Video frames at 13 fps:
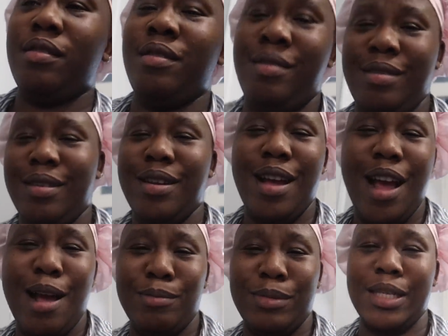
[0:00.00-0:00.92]

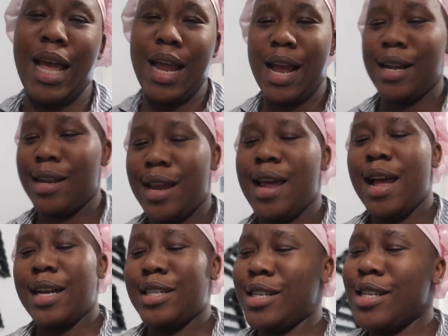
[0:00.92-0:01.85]
i'm tired
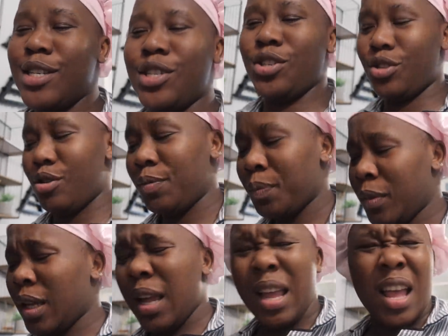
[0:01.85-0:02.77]
and jayden is so
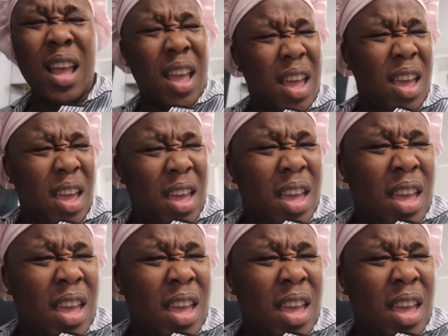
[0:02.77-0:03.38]
yeah